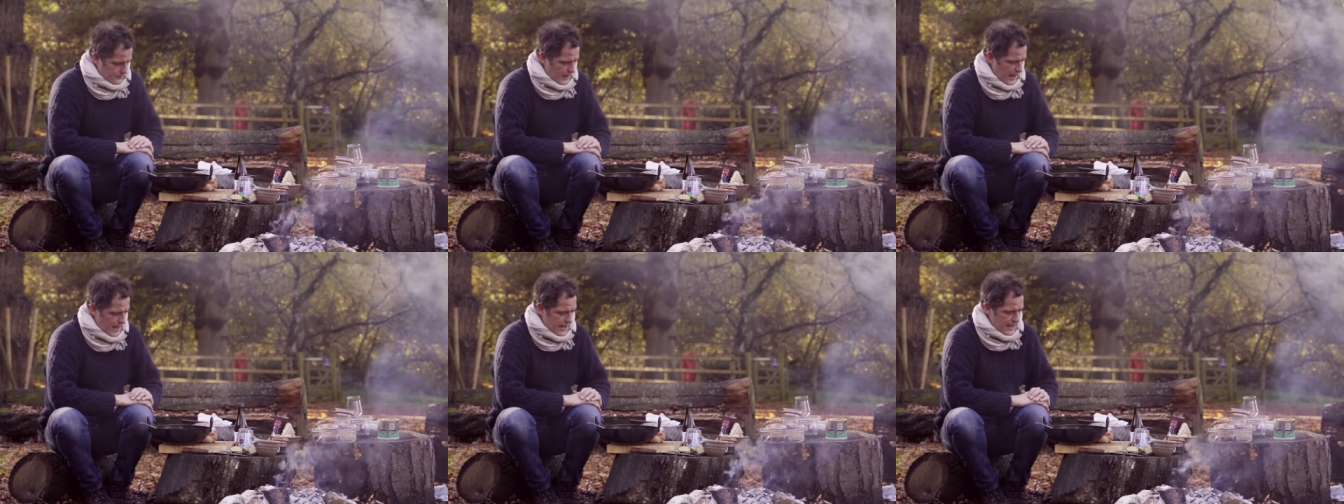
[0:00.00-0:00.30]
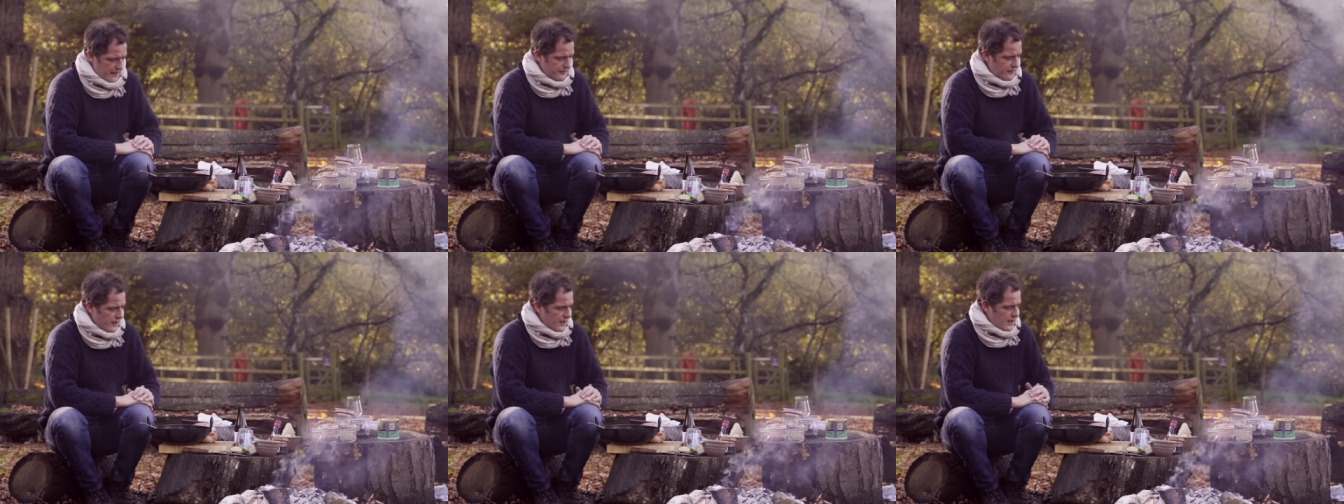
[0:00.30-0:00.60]

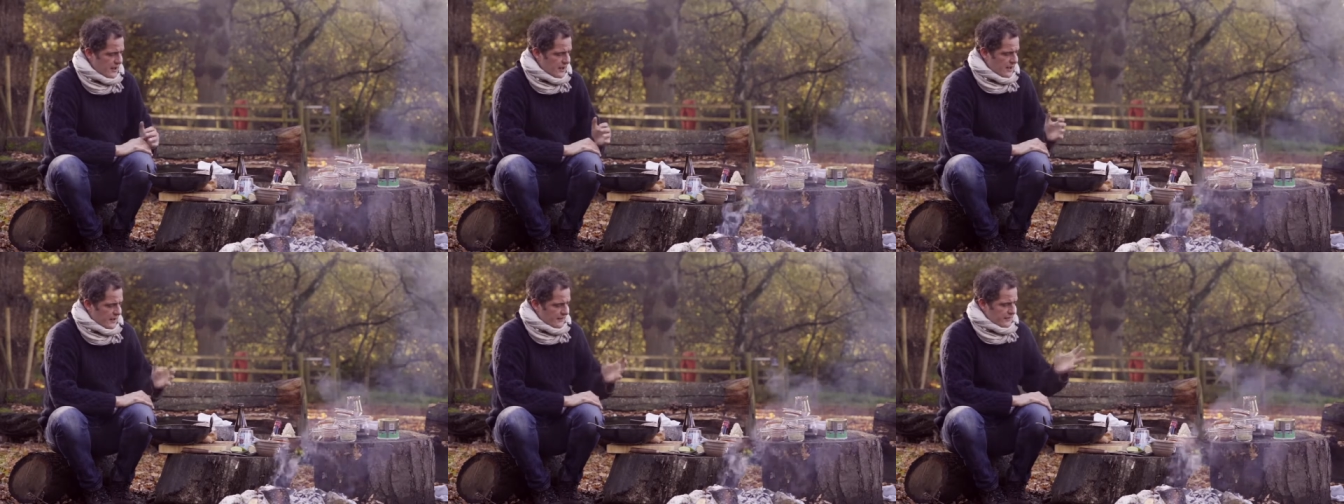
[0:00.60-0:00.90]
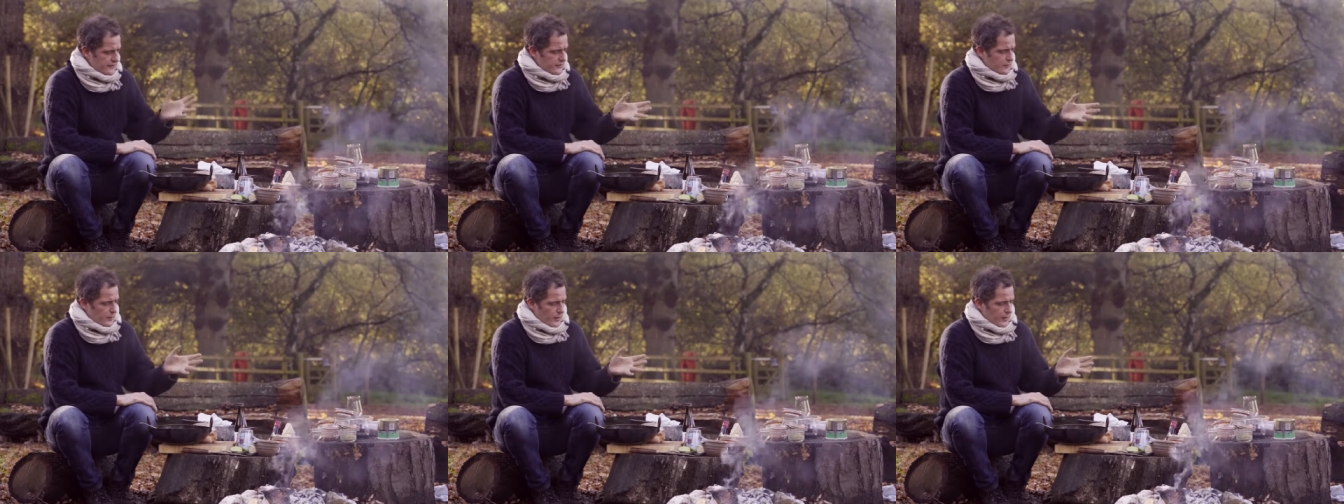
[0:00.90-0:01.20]
And
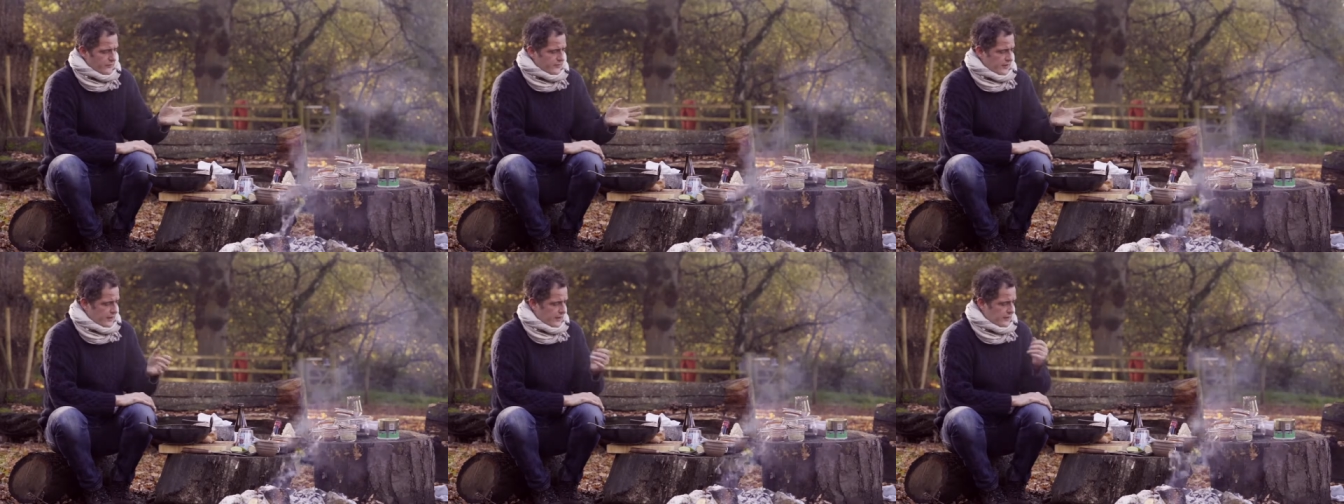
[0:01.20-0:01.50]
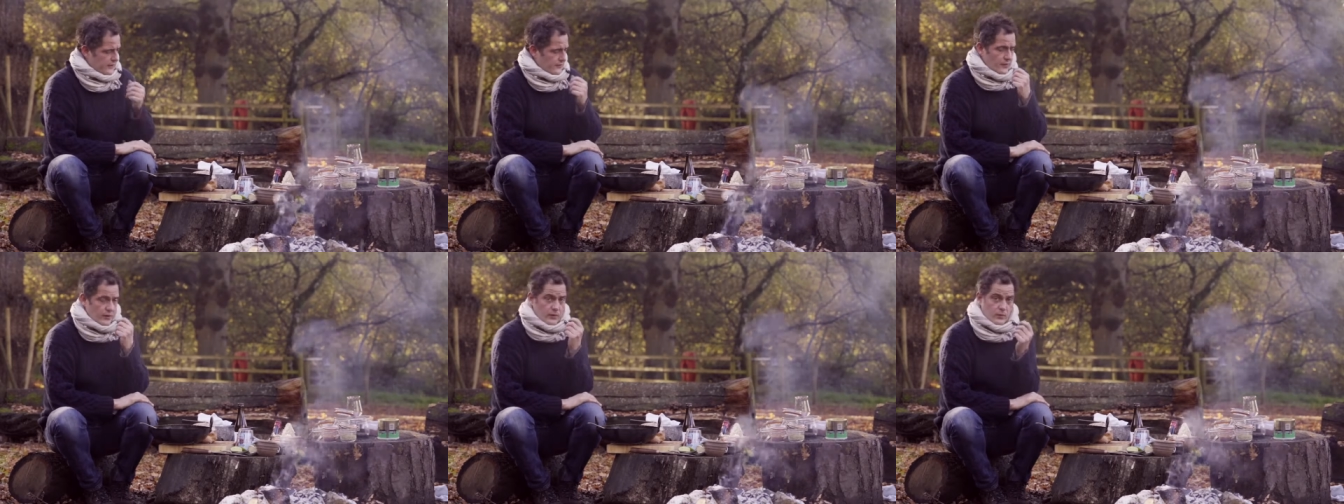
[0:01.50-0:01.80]
this is what I think
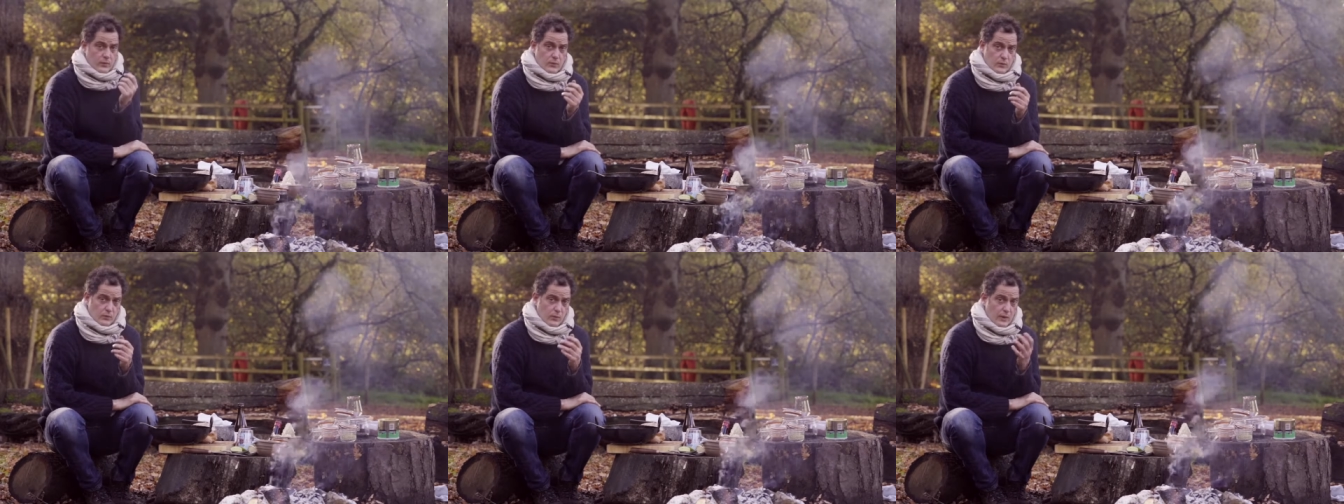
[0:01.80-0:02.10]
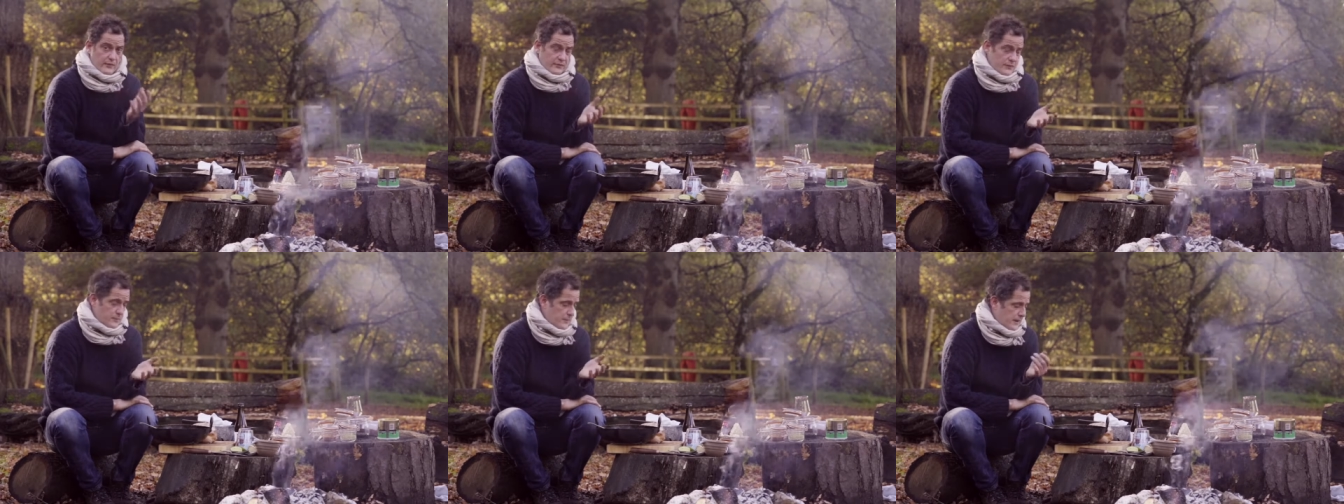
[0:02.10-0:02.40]

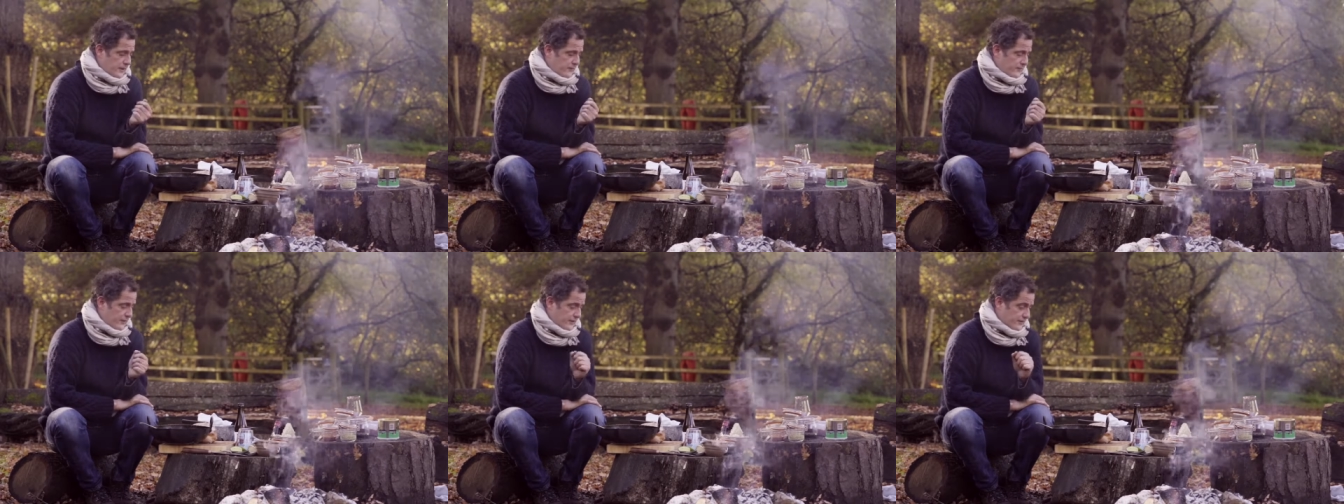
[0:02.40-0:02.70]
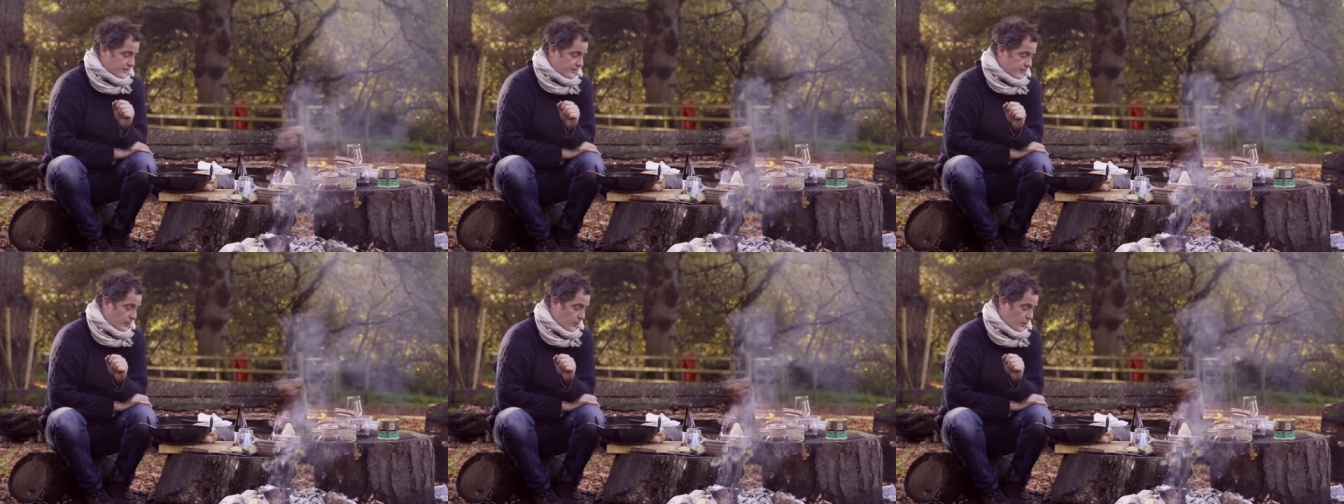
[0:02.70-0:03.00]
one of the many
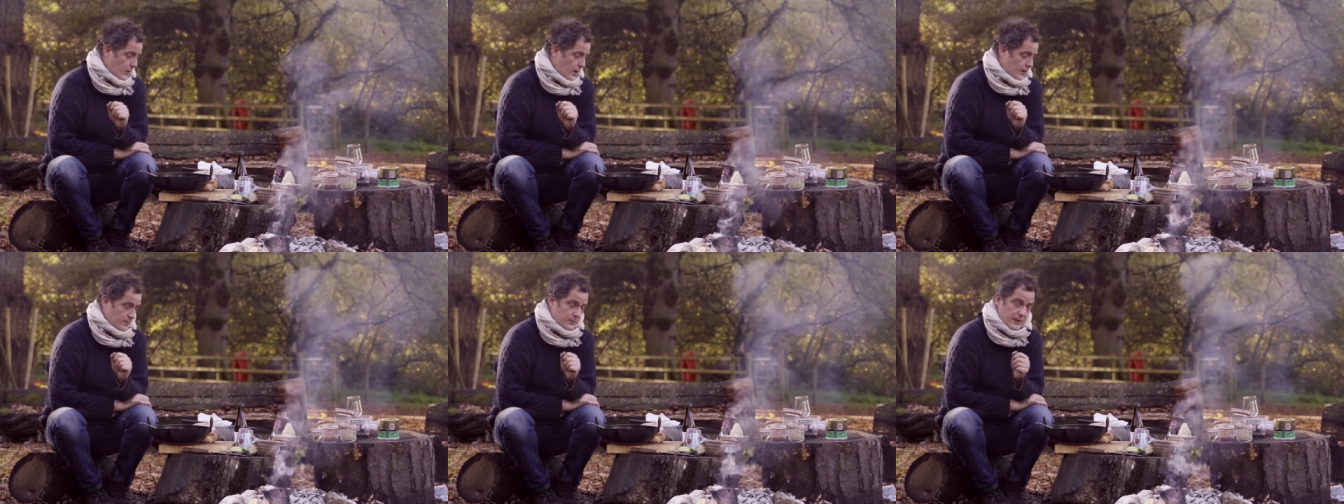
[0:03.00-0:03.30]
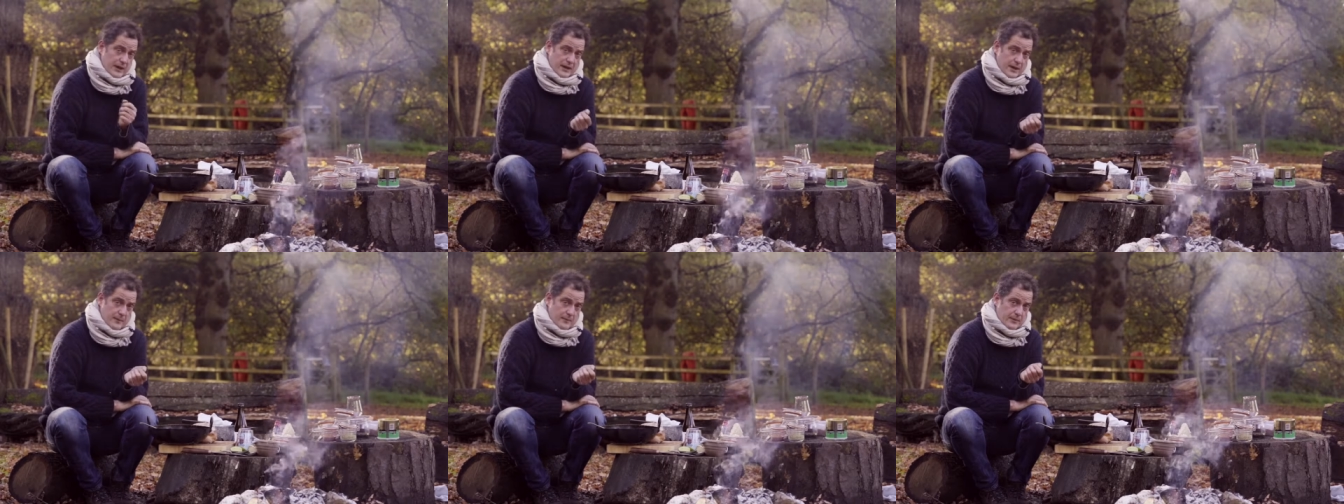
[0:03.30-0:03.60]
things that the Wild
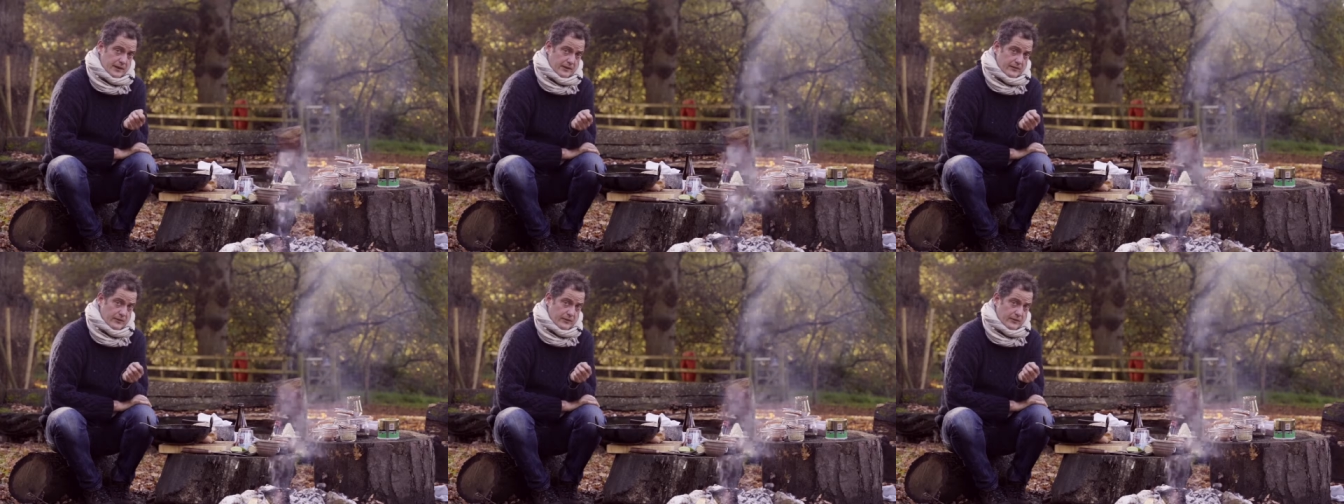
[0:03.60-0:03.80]
Beer Company